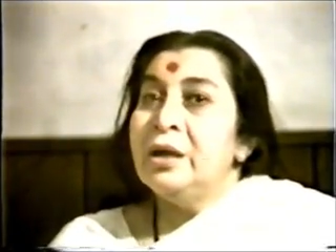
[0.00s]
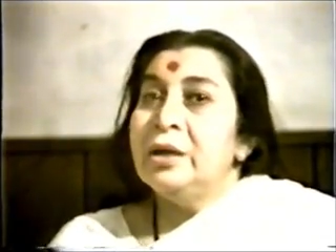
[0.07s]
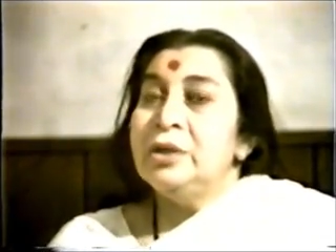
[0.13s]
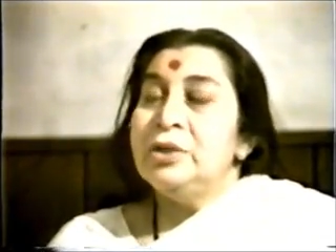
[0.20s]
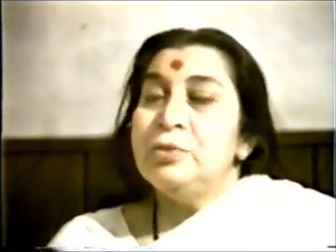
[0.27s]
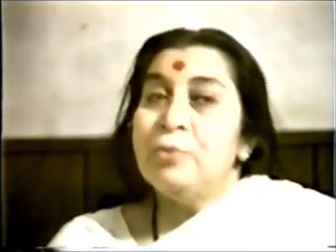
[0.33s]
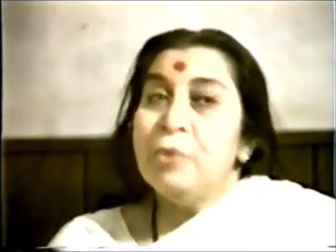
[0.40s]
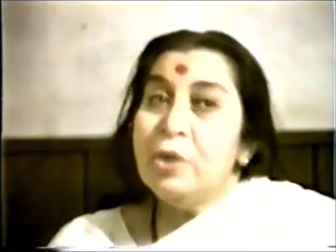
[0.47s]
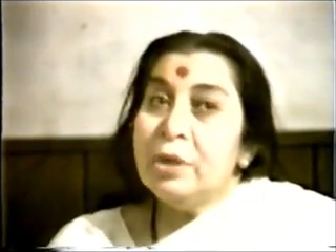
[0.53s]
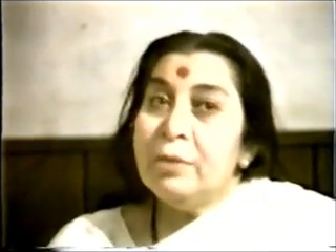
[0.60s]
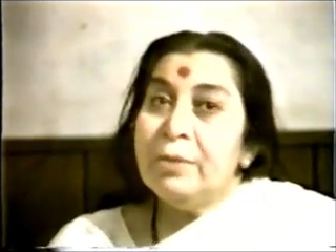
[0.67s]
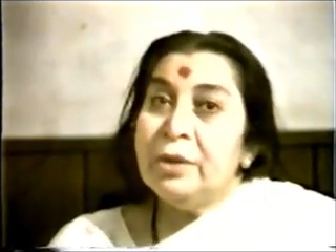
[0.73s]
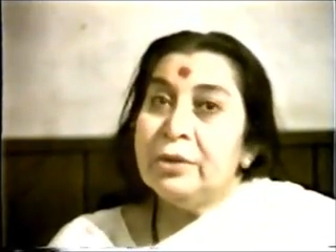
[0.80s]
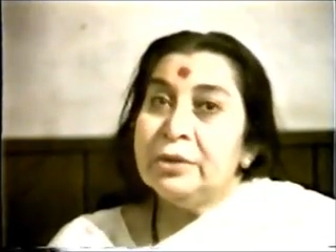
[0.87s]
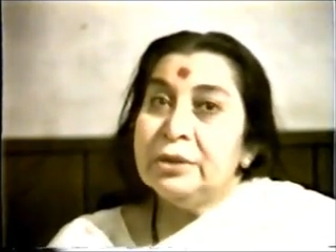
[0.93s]
He spoke
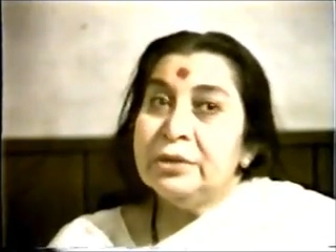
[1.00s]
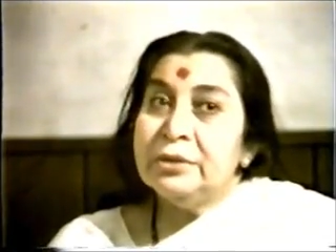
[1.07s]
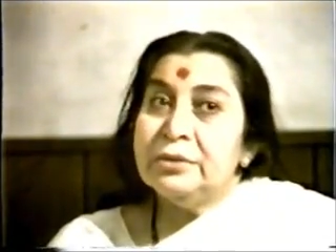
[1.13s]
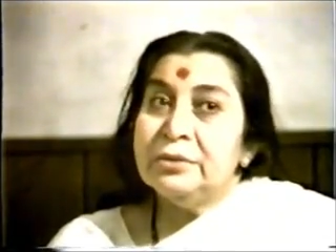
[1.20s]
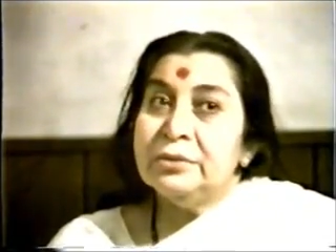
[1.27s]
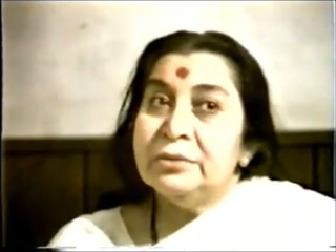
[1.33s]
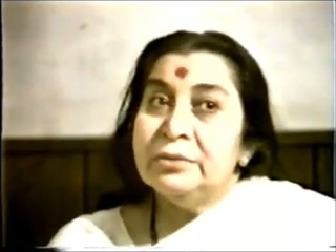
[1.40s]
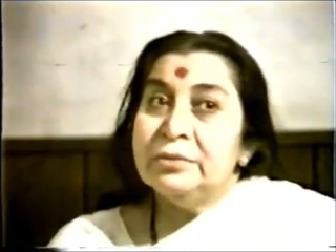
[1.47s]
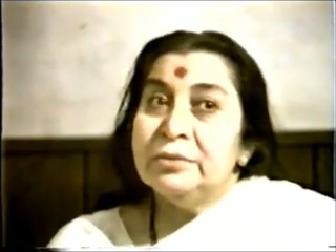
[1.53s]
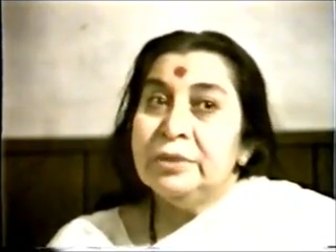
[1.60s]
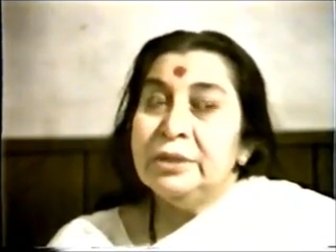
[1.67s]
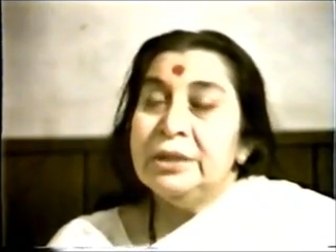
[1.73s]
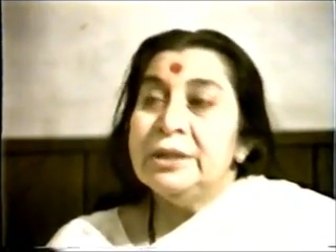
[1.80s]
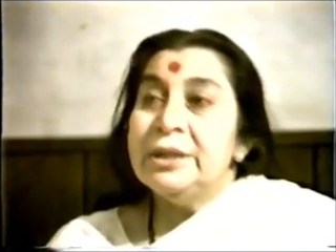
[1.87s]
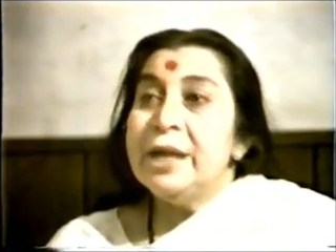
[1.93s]
about
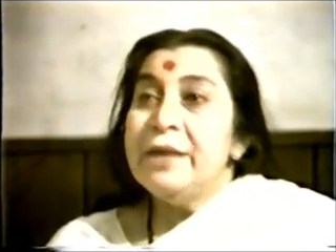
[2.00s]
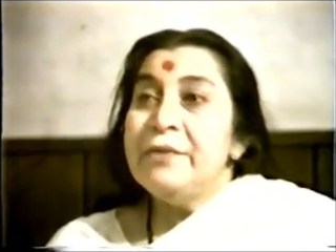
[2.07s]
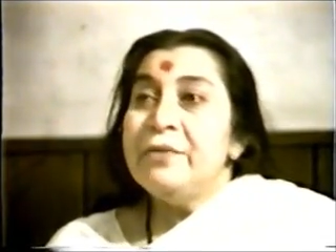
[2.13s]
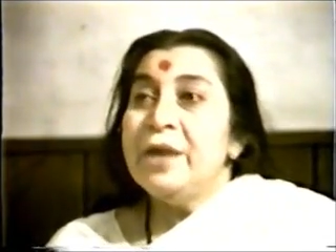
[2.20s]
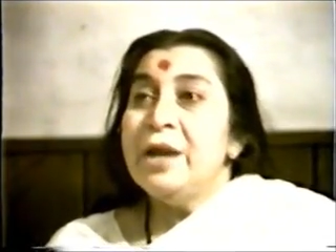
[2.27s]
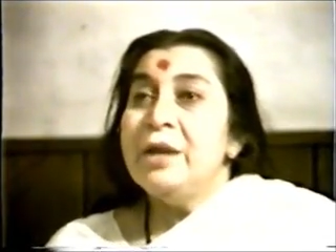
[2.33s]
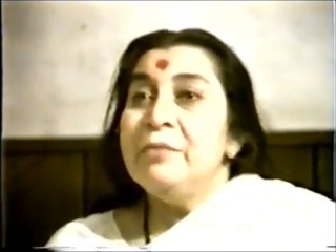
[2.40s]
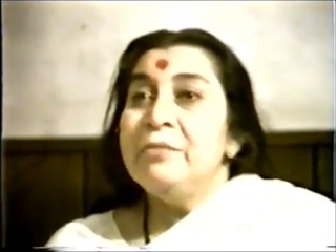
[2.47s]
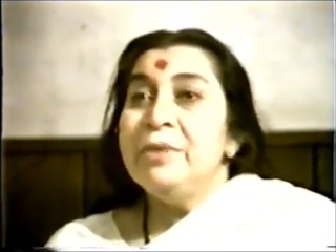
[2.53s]
it in his lifetime.